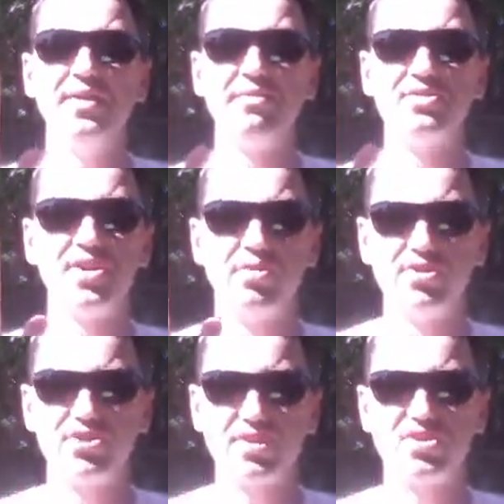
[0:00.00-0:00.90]
There is no
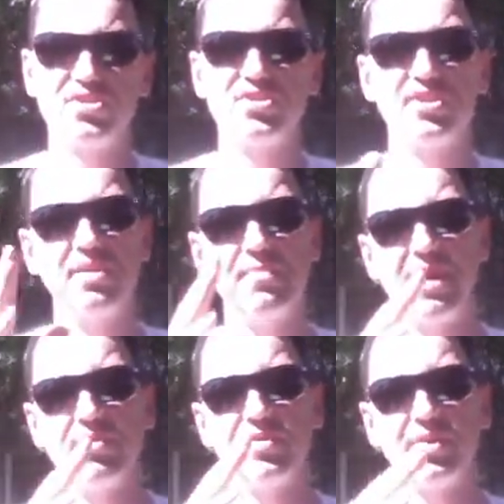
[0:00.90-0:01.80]
restrictions to the
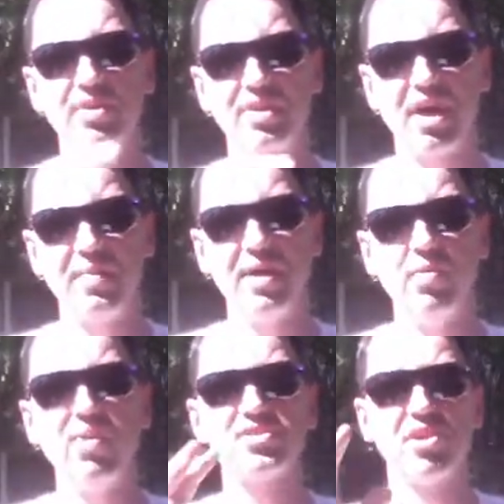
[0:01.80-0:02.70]
amount that can come
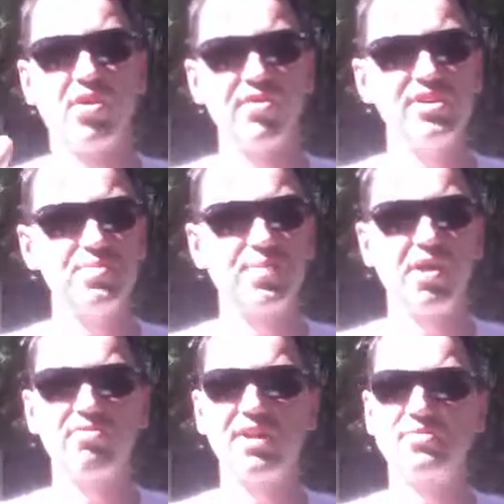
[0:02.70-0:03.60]
out, whereas a lot of these
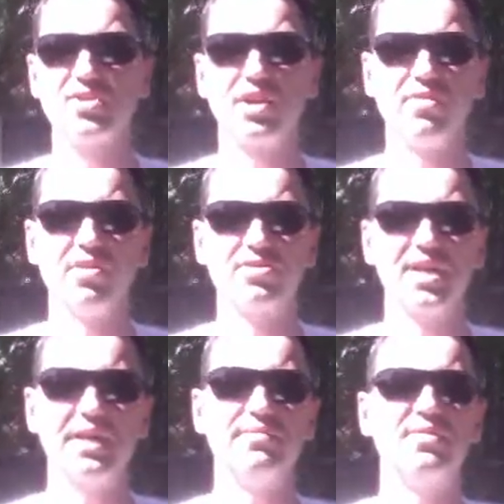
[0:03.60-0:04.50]
programs that I've looked
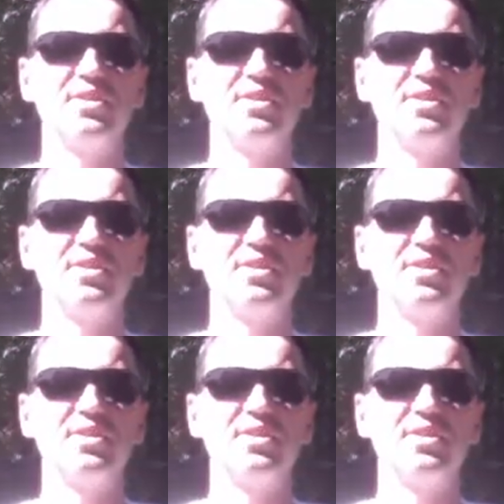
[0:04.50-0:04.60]
at,